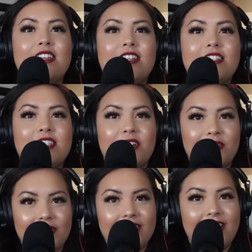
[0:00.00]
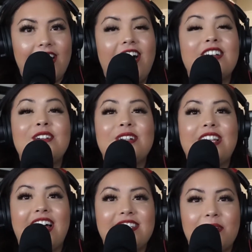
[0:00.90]
So on her
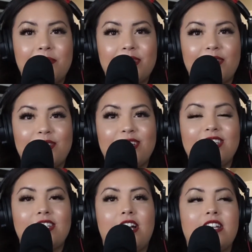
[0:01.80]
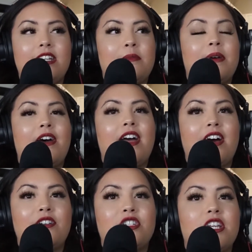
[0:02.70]
last episode, she's talking about
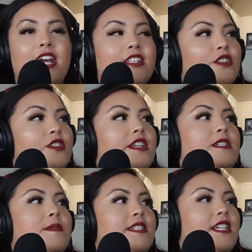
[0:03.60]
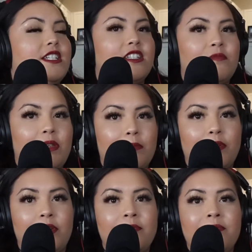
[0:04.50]
how she had certain expectations of
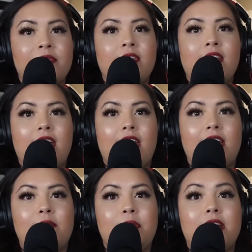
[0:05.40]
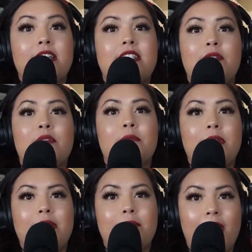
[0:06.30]
people, and because they weren't
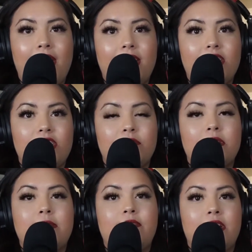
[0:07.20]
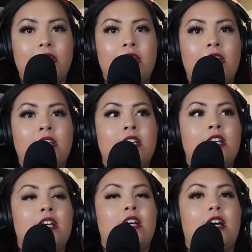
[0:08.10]
being met, she was feeling
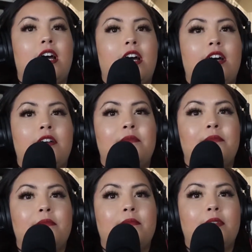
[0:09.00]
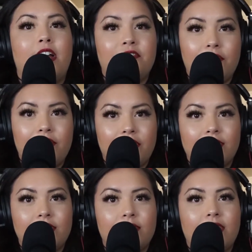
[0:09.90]

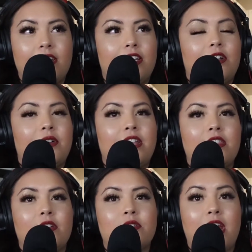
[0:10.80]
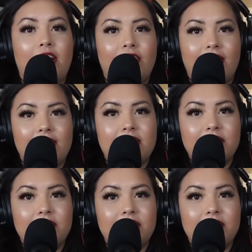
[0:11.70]
unfulfilled, in those areas.